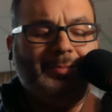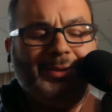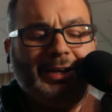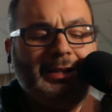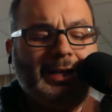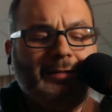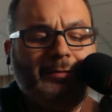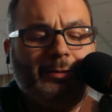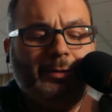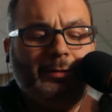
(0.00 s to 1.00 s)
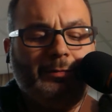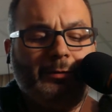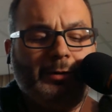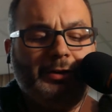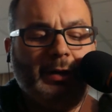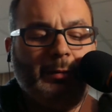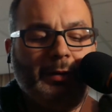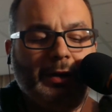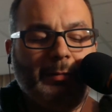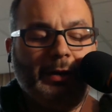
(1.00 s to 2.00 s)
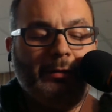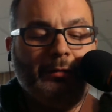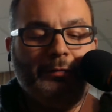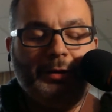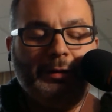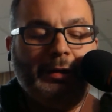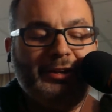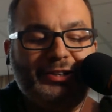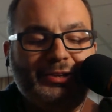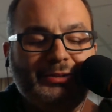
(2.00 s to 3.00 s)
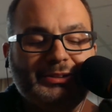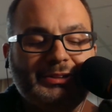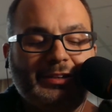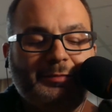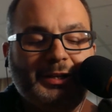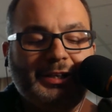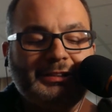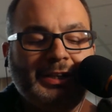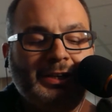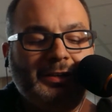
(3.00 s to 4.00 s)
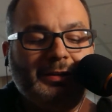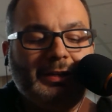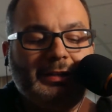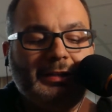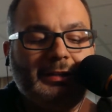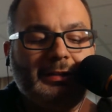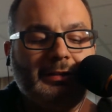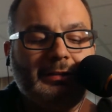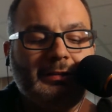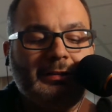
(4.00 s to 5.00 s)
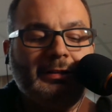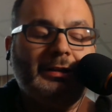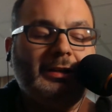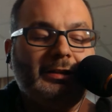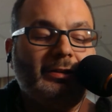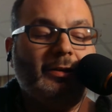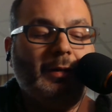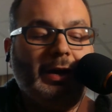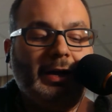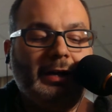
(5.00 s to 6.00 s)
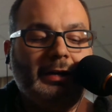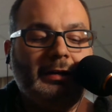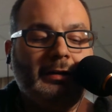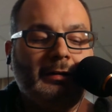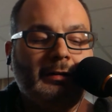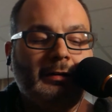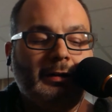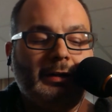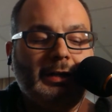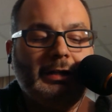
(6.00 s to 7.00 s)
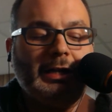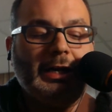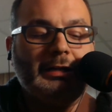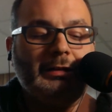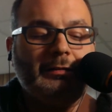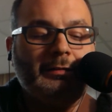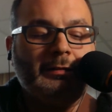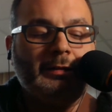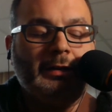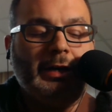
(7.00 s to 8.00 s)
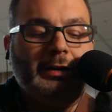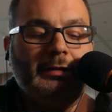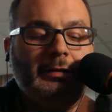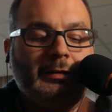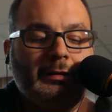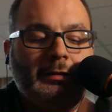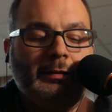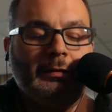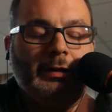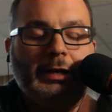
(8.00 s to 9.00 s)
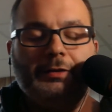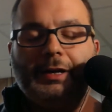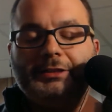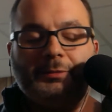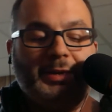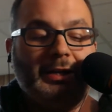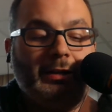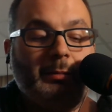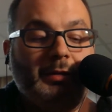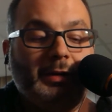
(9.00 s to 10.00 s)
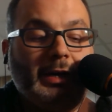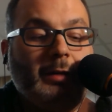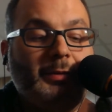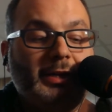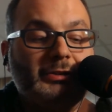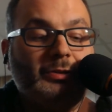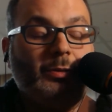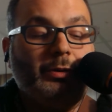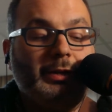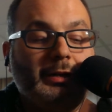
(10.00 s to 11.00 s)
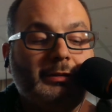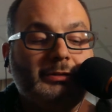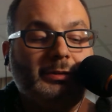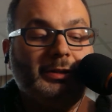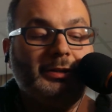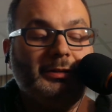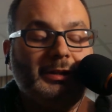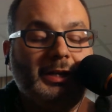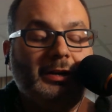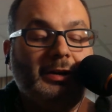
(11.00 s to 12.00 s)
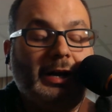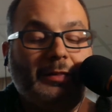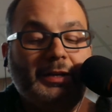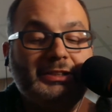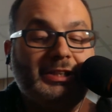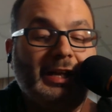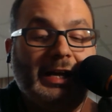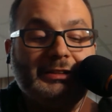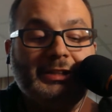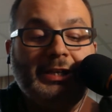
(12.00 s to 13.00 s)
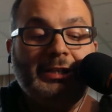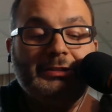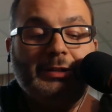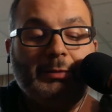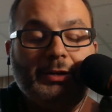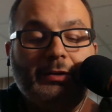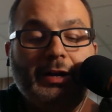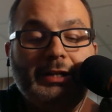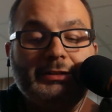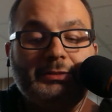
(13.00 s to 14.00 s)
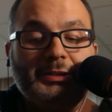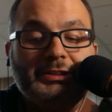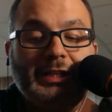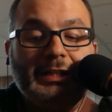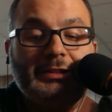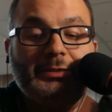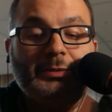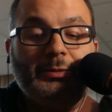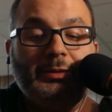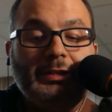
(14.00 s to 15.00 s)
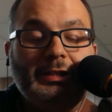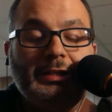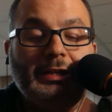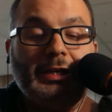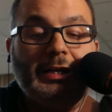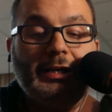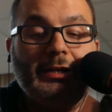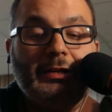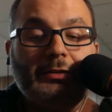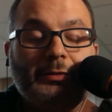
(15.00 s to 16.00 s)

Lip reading: I like playing that for demoing a pedal and figuring out EQs and stuff, because you get the low A, you get the octave, and you're actually playing a little bit of a complex chord there so that you can hear how things clash. So I'm going to go ahead and switch that to the